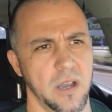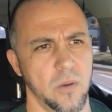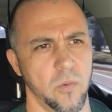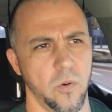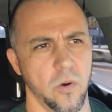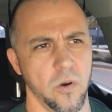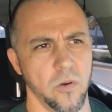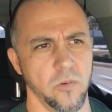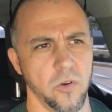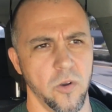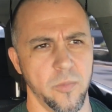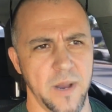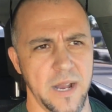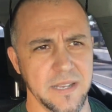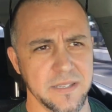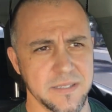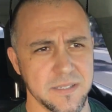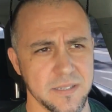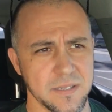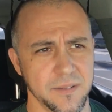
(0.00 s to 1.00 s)
war
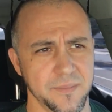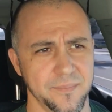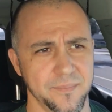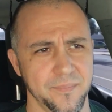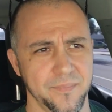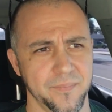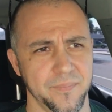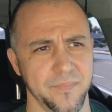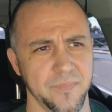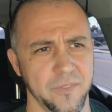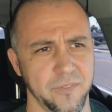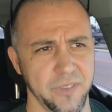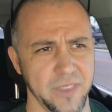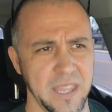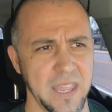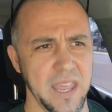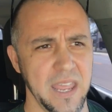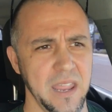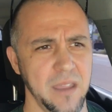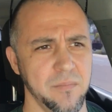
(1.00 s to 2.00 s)
robots for the
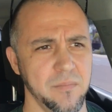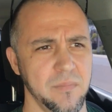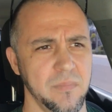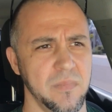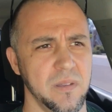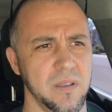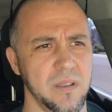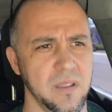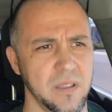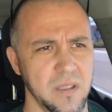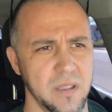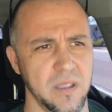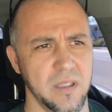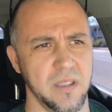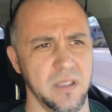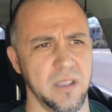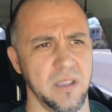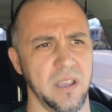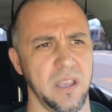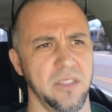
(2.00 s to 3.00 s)
game,
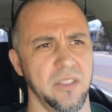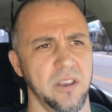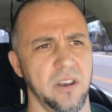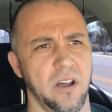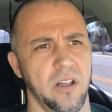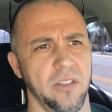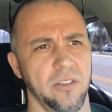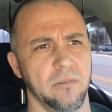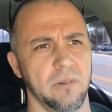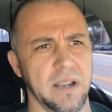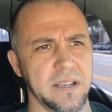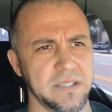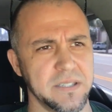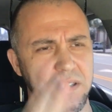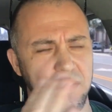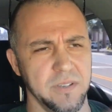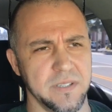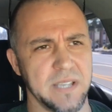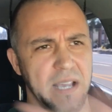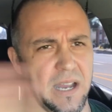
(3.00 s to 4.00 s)
and then all the rest
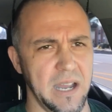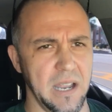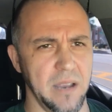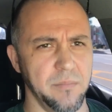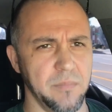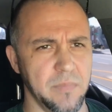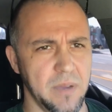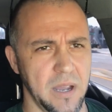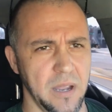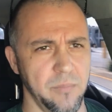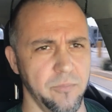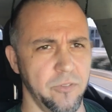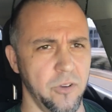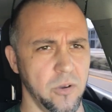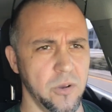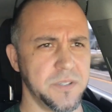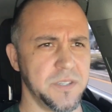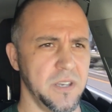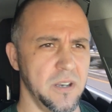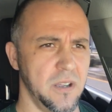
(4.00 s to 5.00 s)
of the time I'm
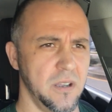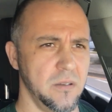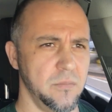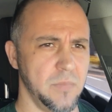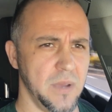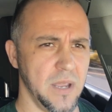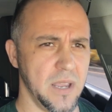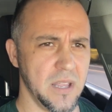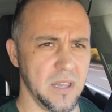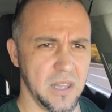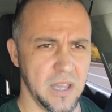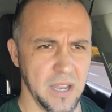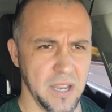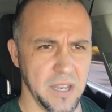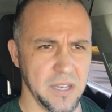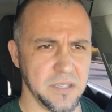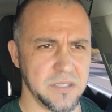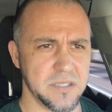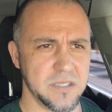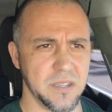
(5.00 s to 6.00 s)
focusing on my
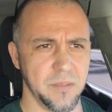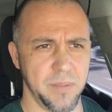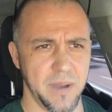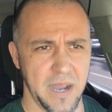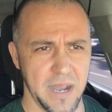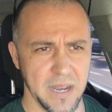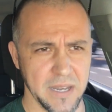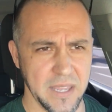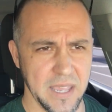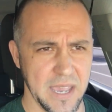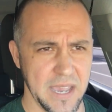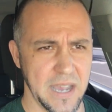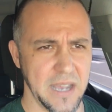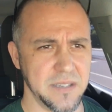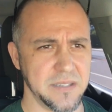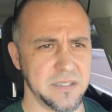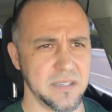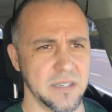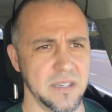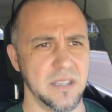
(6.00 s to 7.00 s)
clients, the
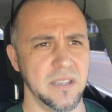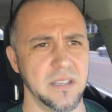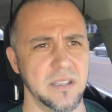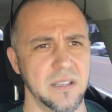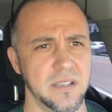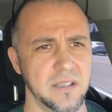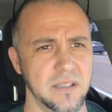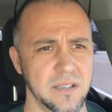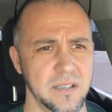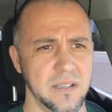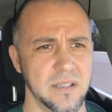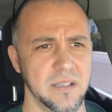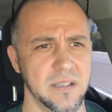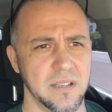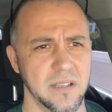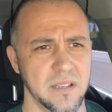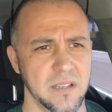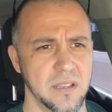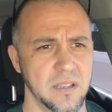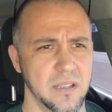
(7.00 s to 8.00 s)
podcast,
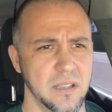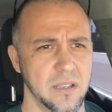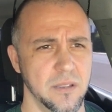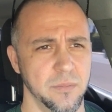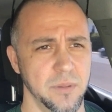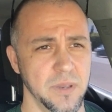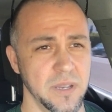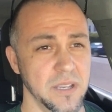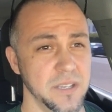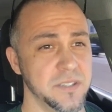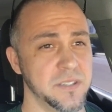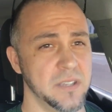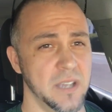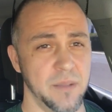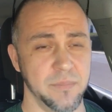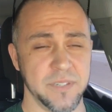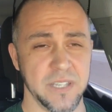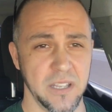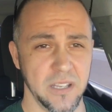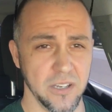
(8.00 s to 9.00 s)
because
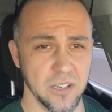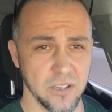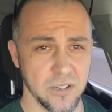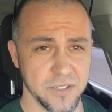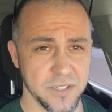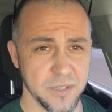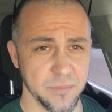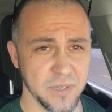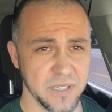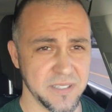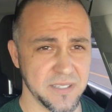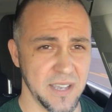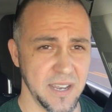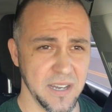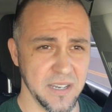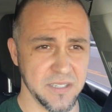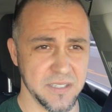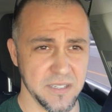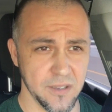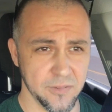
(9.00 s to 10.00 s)
I'm telling you, there's some
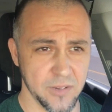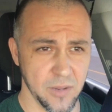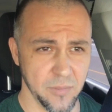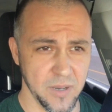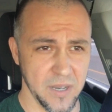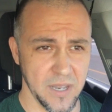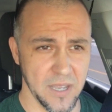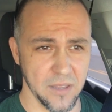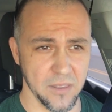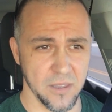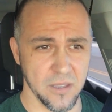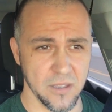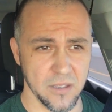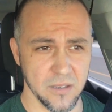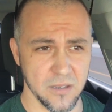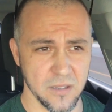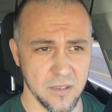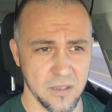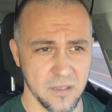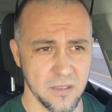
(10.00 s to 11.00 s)
exciting stuff coming down
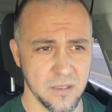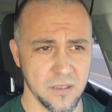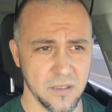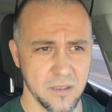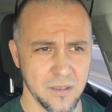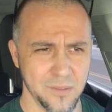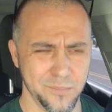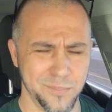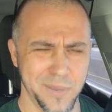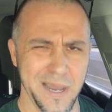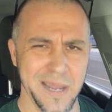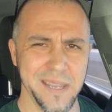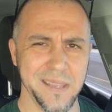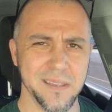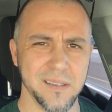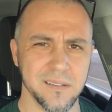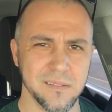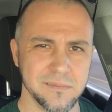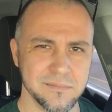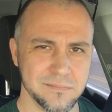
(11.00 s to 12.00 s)
the
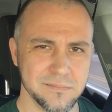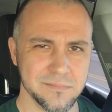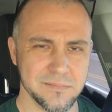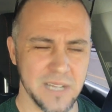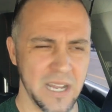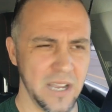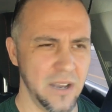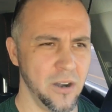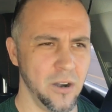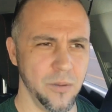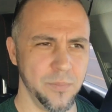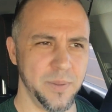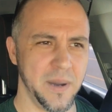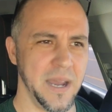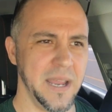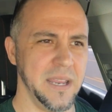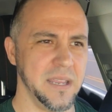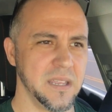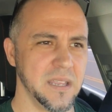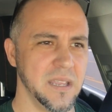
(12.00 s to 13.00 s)
pike. I heard
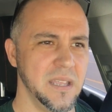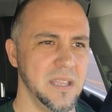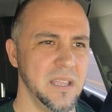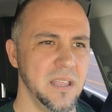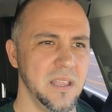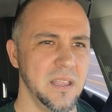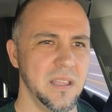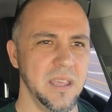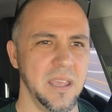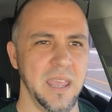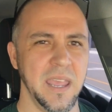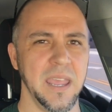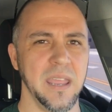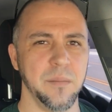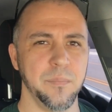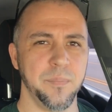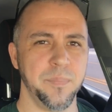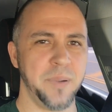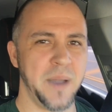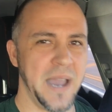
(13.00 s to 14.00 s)
pike
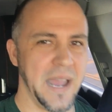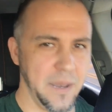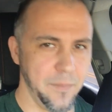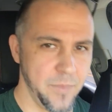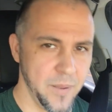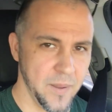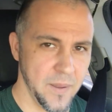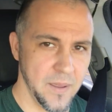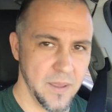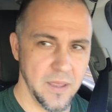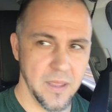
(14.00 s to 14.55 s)
and pipe.